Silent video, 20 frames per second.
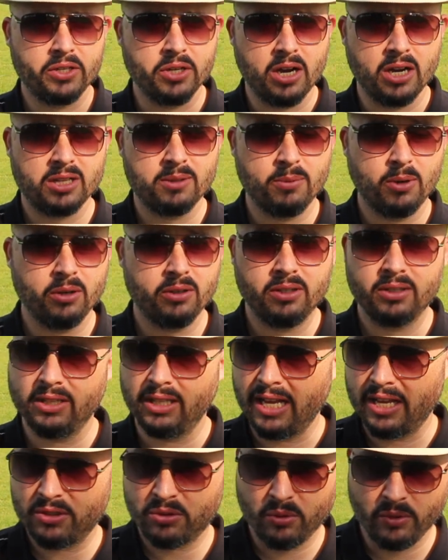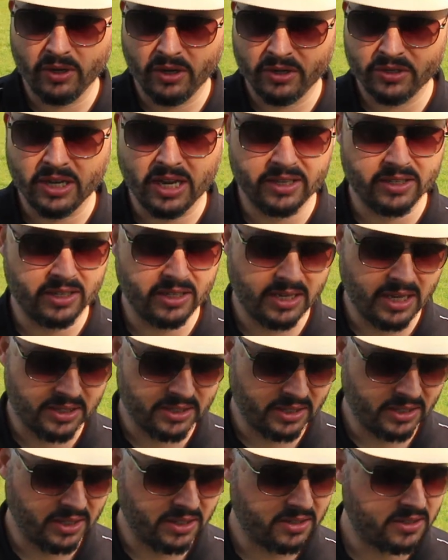talked about in the last two years, as,
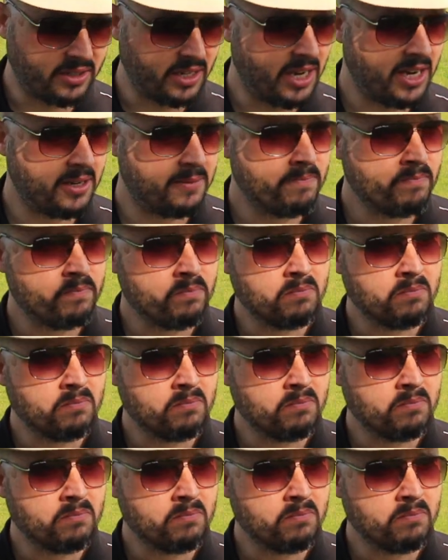as I did state.